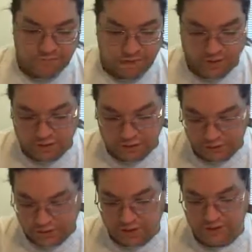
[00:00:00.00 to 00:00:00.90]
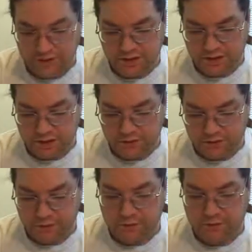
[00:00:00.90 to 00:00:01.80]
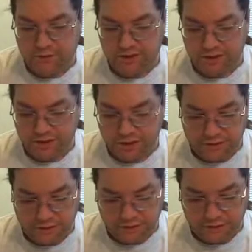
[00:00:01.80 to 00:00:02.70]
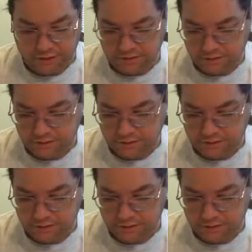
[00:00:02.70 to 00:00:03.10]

It has a low self-discharge rate, about 1% a year so.